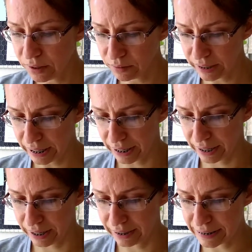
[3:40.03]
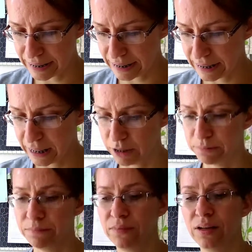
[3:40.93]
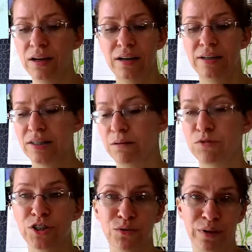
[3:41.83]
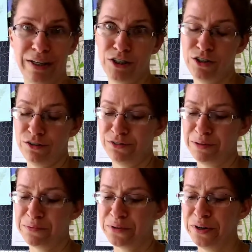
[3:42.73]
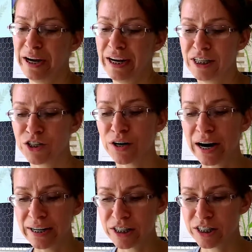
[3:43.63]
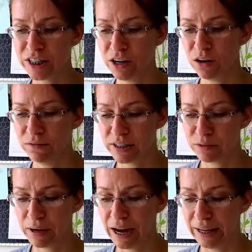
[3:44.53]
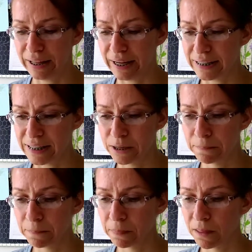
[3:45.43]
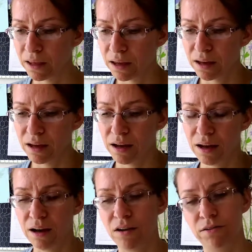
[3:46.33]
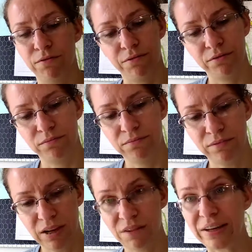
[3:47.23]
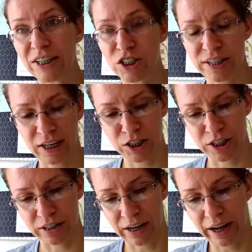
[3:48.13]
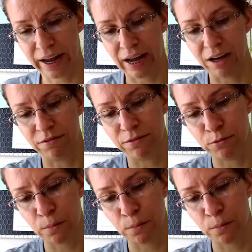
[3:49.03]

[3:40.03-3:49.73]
Okay, let's see. So I'm just going to flip through here and try just to go over some highlights of each section that I have.